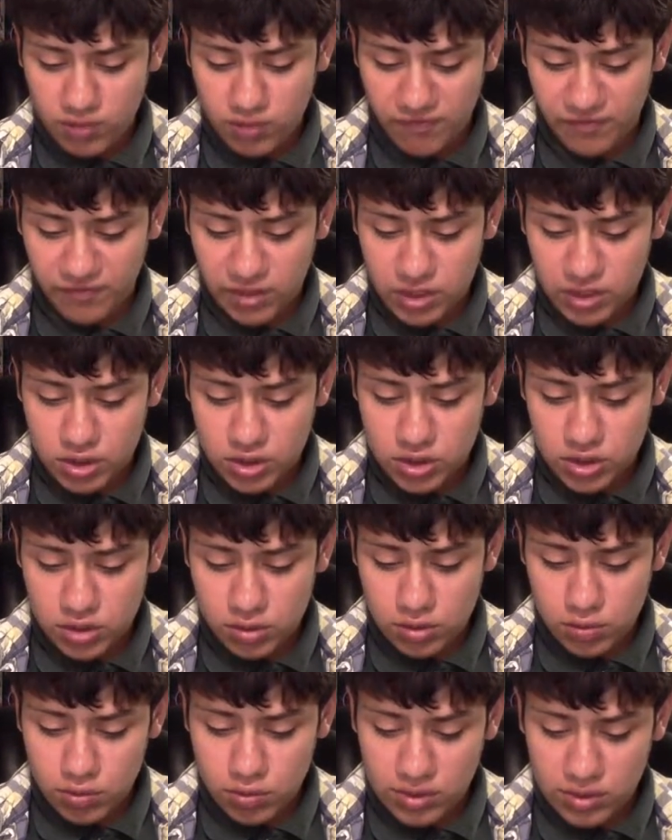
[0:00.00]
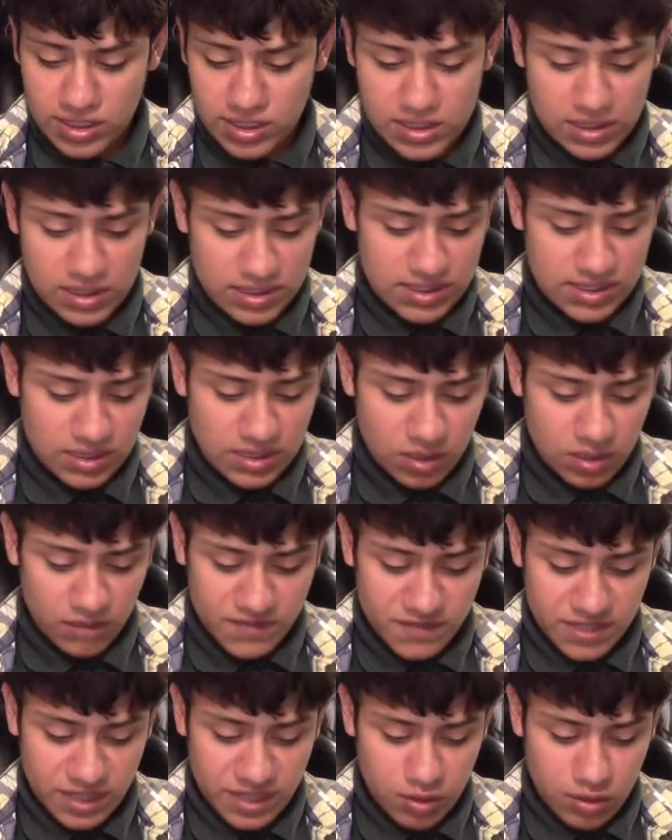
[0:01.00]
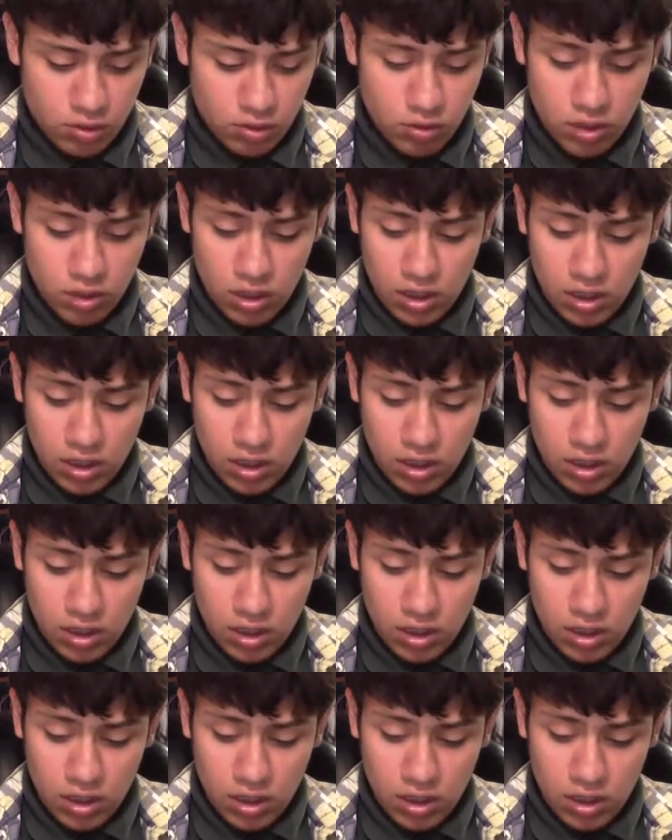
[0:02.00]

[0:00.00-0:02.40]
footage, the release of Psycho,